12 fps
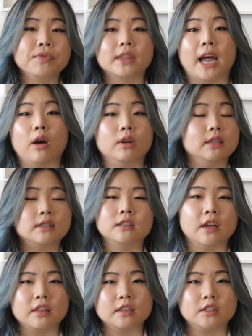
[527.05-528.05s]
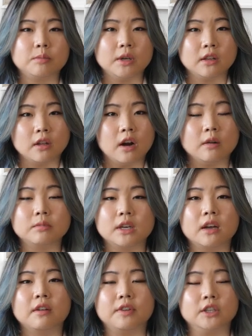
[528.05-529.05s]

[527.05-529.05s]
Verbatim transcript: Now, it's nothing to be alarmed of.